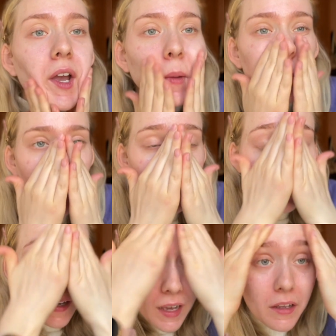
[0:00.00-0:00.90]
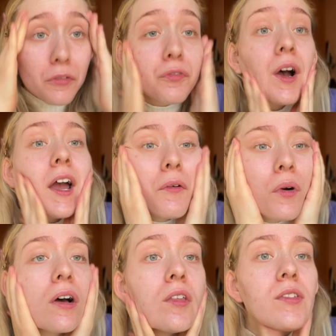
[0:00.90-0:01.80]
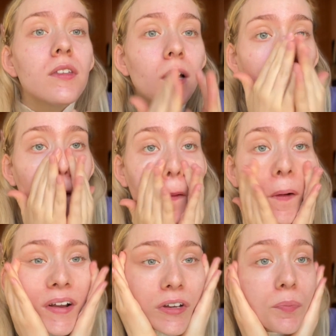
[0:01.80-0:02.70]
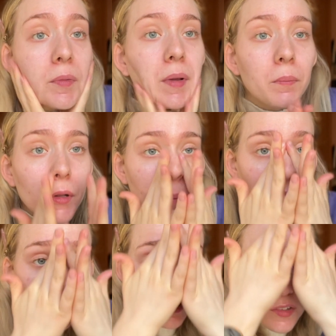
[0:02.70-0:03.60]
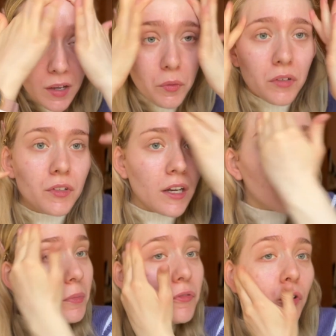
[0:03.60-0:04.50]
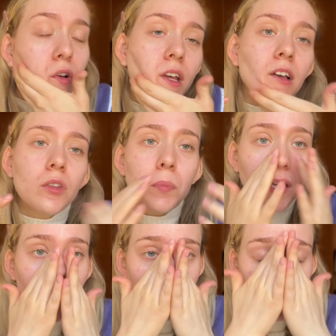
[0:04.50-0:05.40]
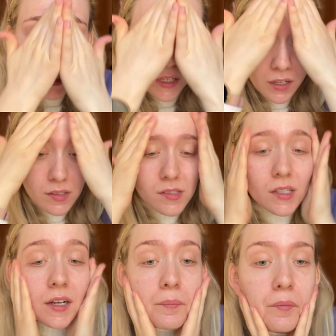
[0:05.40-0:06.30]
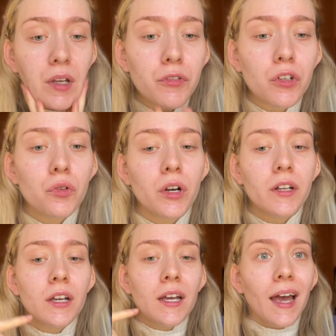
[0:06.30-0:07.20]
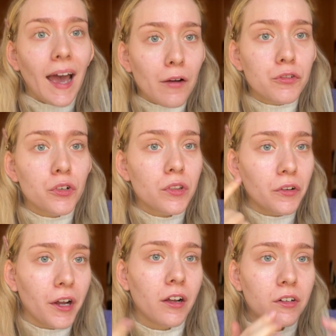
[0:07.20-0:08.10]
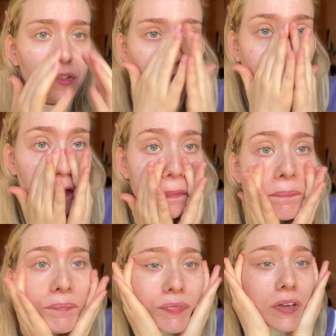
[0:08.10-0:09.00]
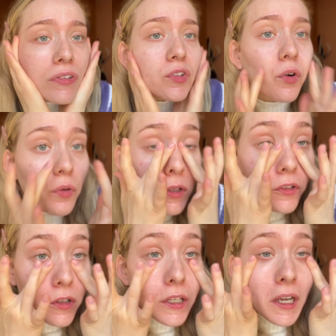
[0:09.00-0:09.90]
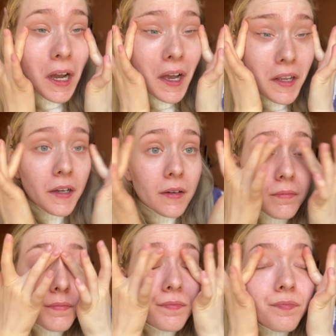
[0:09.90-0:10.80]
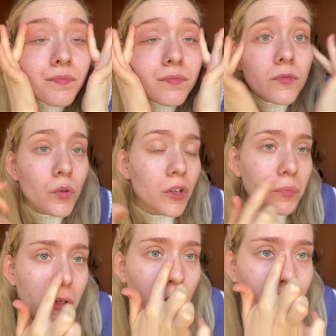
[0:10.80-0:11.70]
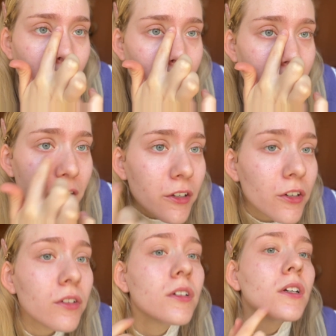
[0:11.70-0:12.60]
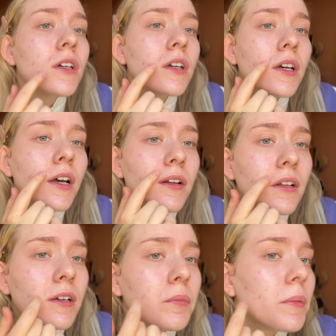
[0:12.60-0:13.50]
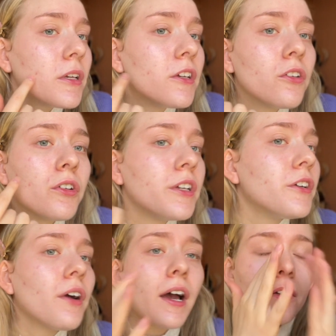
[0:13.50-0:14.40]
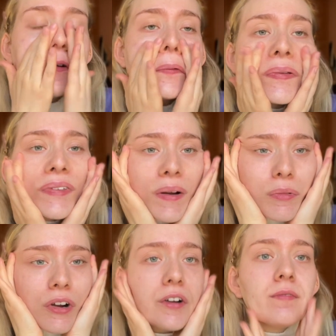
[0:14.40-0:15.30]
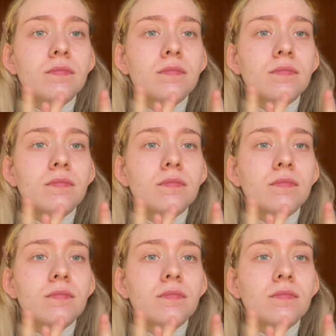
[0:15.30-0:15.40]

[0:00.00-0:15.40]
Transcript: But if I was going to put pimple patches, I would have done it before the SPF, because if you do it after, they're not going to stick well. So usually I would have put one maybe here and maybe here or here, I don't know, somewhere.